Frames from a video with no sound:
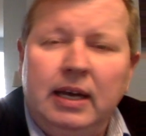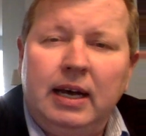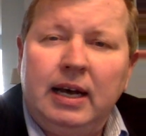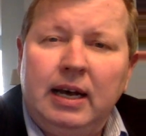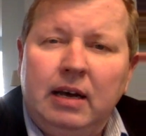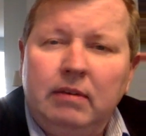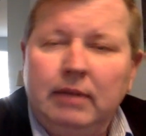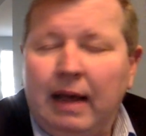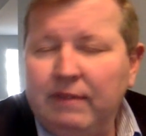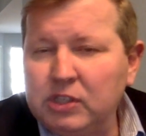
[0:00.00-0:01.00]

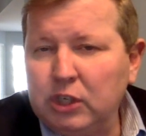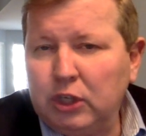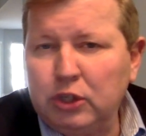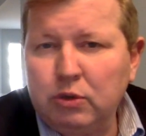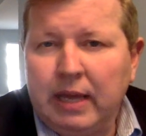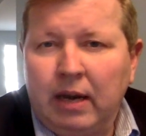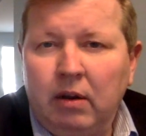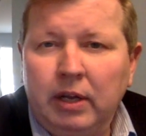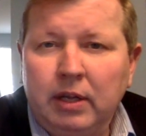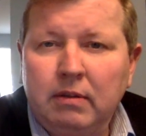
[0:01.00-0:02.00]
Obviously, you could do that
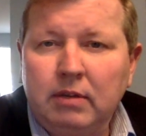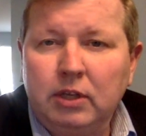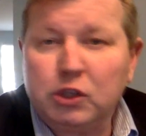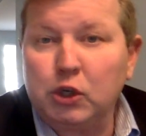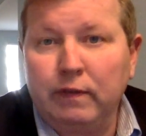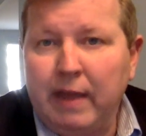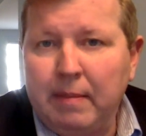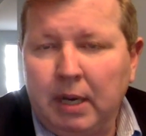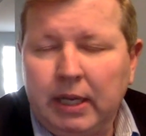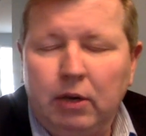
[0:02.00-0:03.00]
on a survey
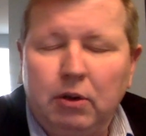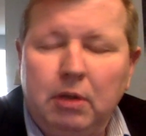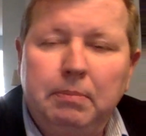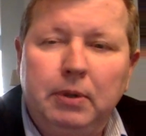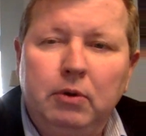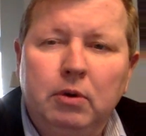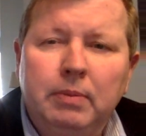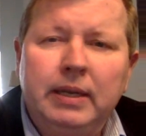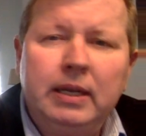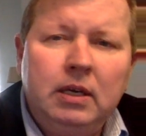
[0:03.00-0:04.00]
monkey or computer,
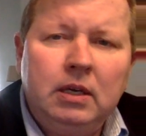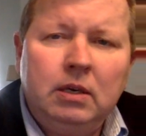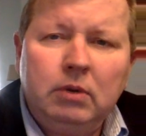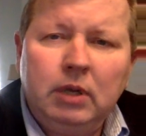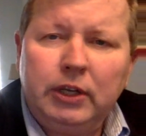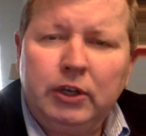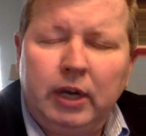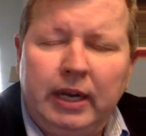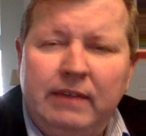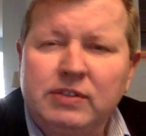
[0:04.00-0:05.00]
but really you're
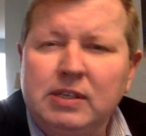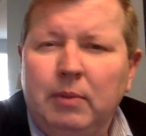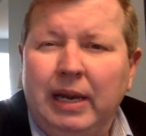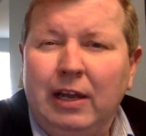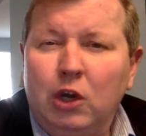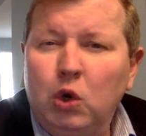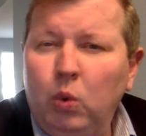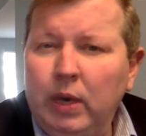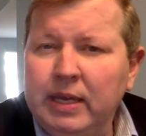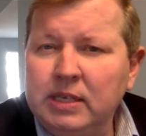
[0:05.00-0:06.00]
going to give somebody a
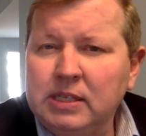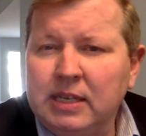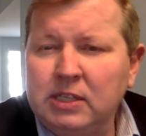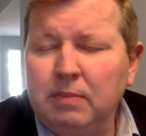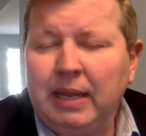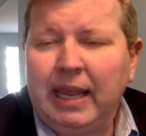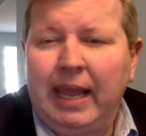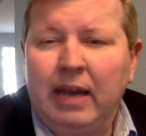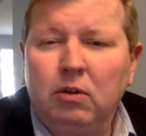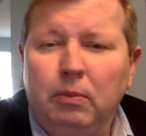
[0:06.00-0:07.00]
quiz as to
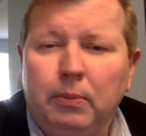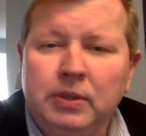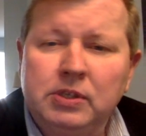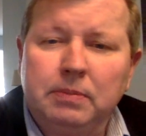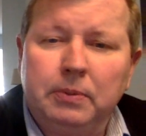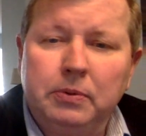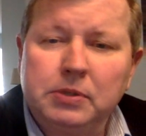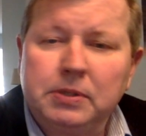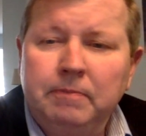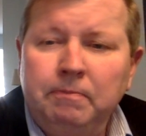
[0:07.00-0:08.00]
mechanical
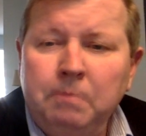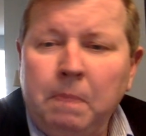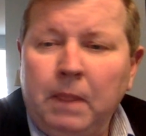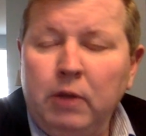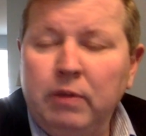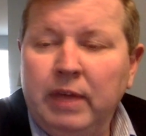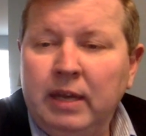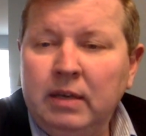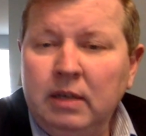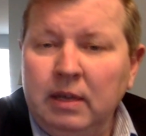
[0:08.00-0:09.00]
principles. You
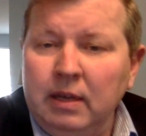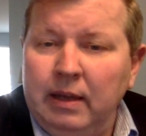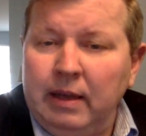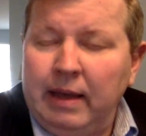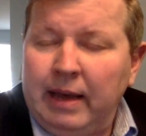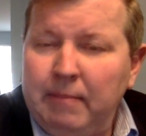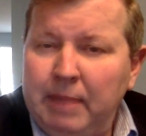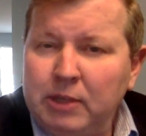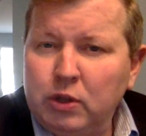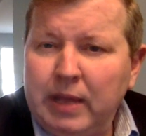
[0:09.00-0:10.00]
then
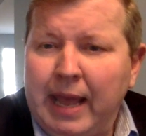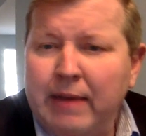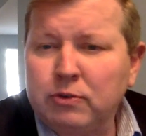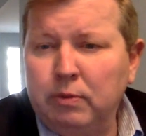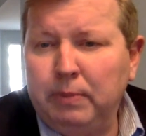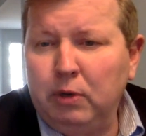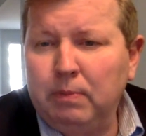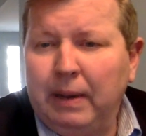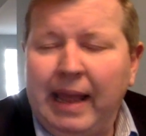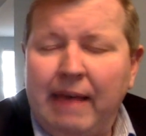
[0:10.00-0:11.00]
measure the attribute
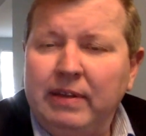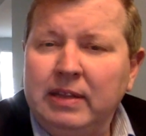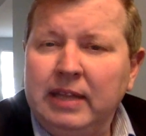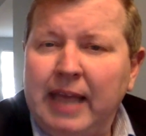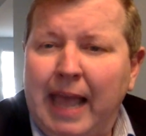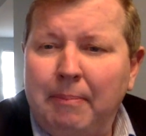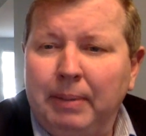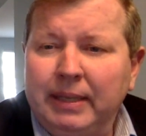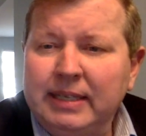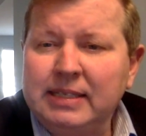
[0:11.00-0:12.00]
by having the
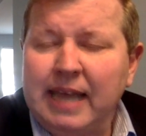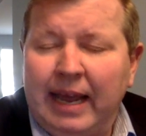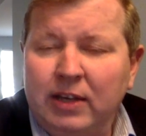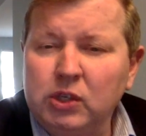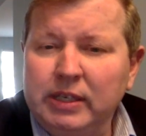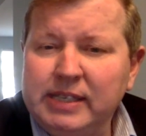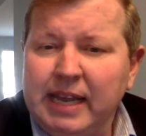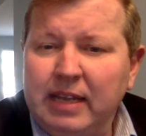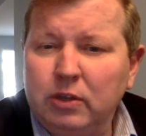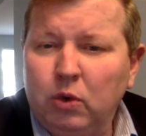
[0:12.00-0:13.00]
applicant actually
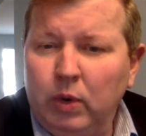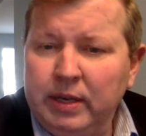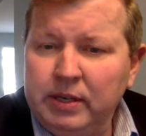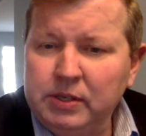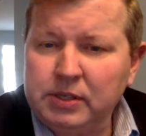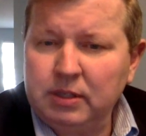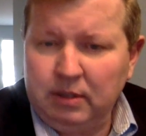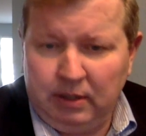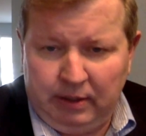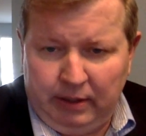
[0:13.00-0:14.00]
take the quiz.
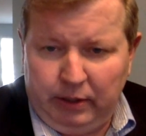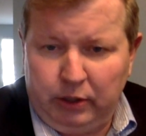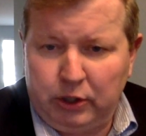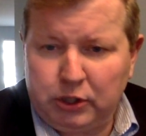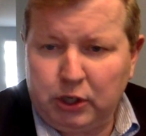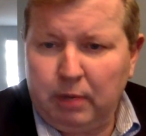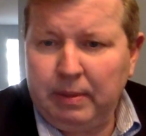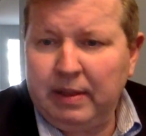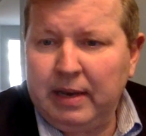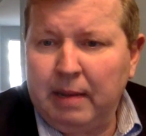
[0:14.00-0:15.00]
You
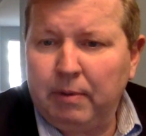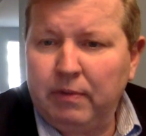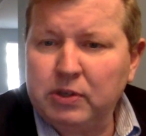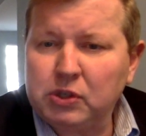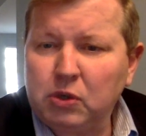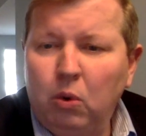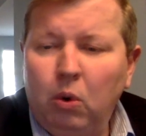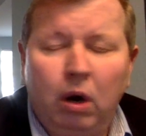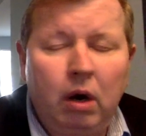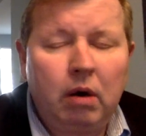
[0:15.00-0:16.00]
determine the number of the
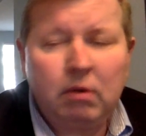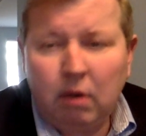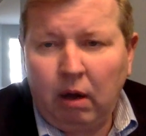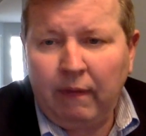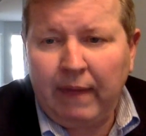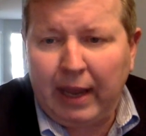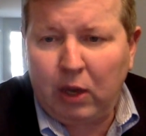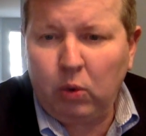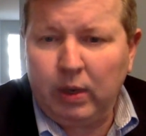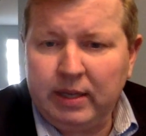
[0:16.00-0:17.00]
score on
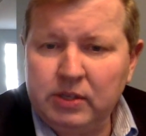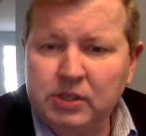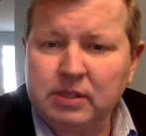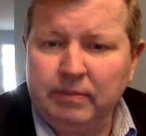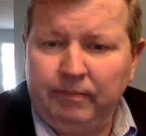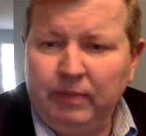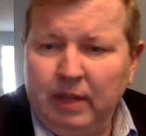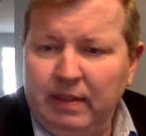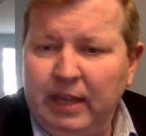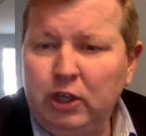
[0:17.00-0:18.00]
that quiz.
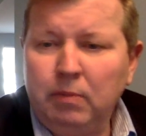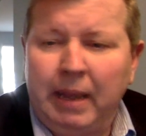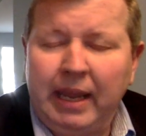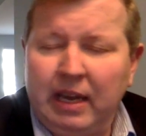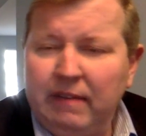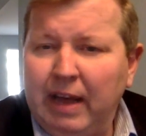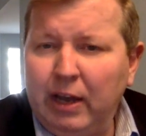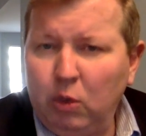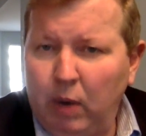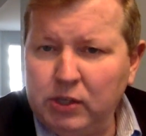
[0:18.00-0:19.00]
Then you make an
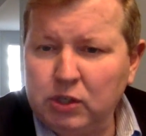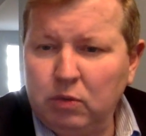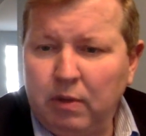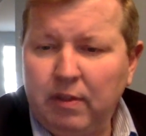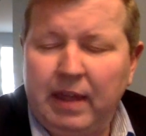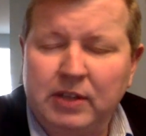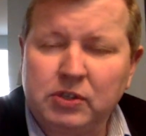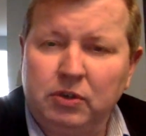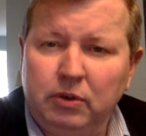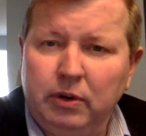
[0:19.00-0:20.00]
evaluation, whether
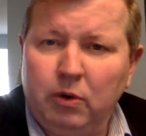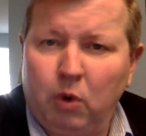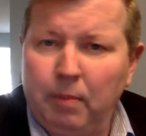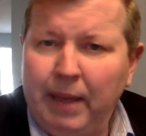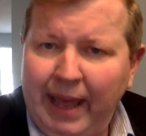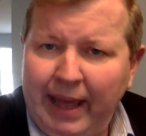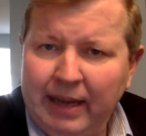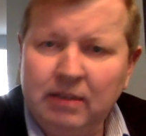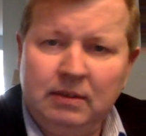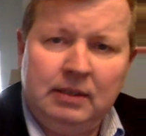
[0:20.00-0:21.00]
that's good or bad.